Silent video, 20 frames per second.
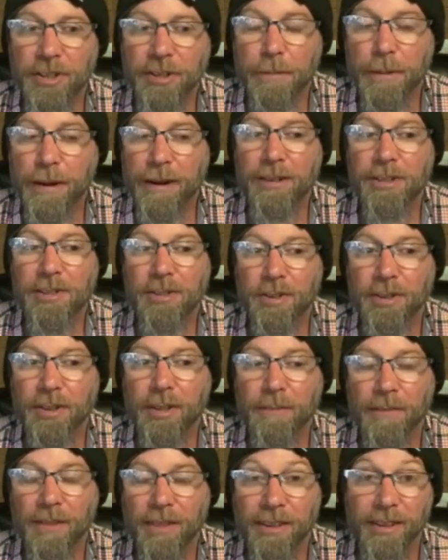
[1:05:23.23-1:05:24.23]
their parents told
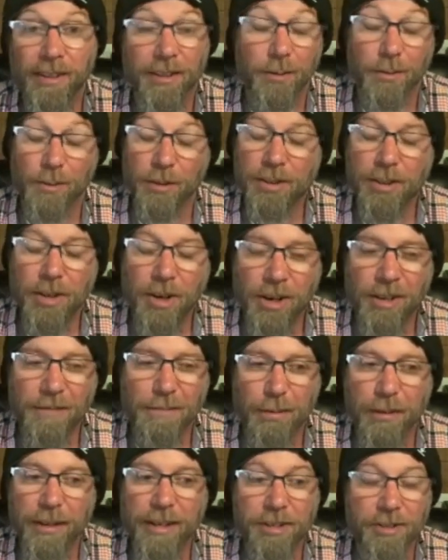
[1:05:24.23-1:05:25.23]
them, look, the world's a hard
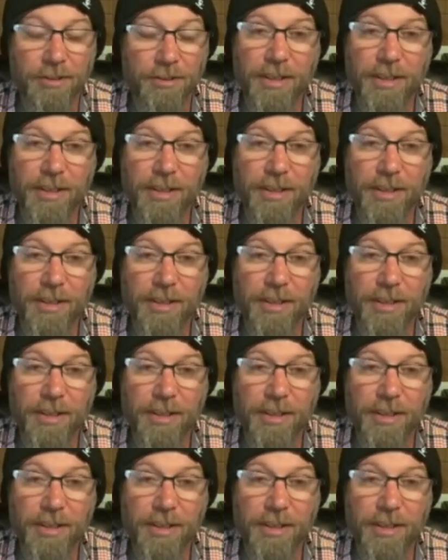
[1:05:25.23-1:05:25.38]
place.